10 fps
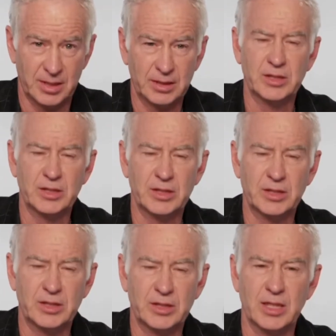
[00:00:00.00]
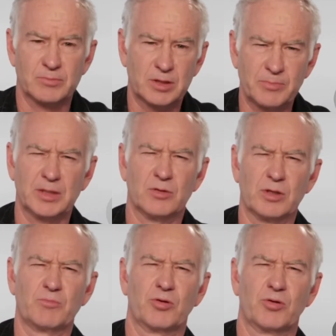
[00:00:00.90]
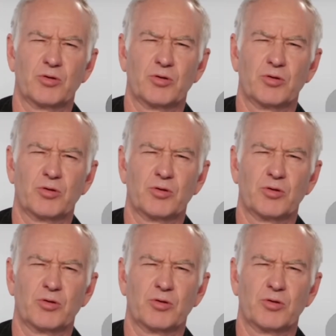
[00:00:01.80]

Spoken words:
and he seems to be doing pretty.